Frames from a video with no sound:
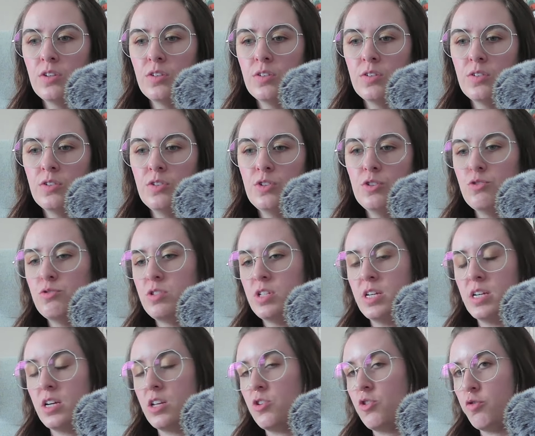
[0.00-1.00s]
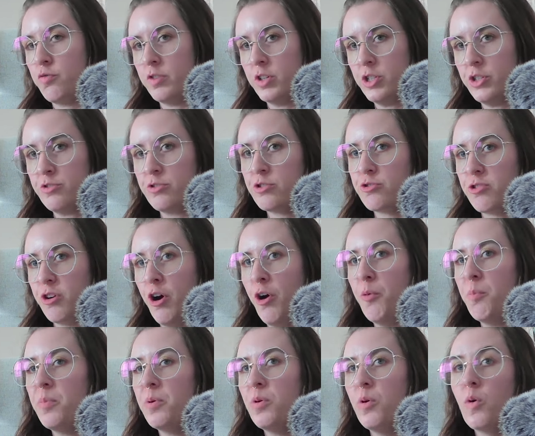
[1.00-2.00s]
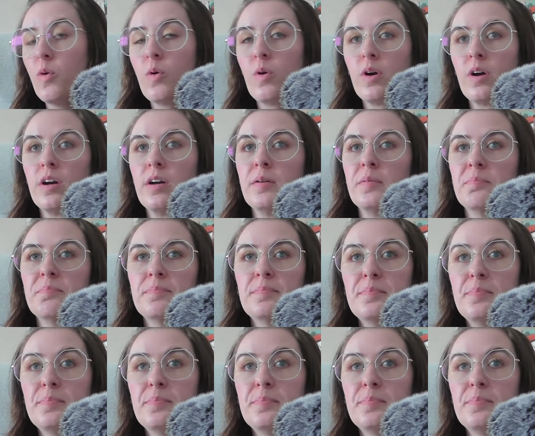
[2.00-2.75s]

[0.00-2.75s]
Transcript: using an overused trope or